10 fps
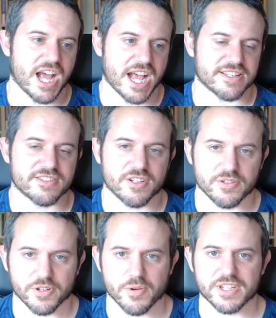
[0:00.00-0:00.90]
ask
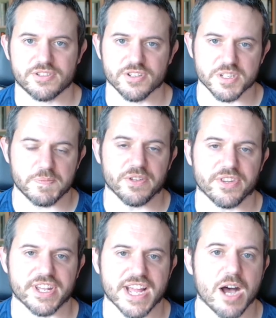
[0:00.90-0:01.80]
the questions, build
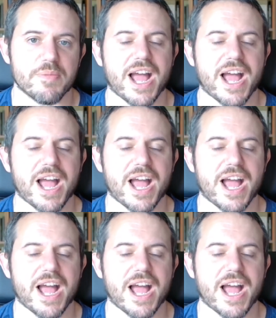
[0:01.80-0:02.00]
the thing out.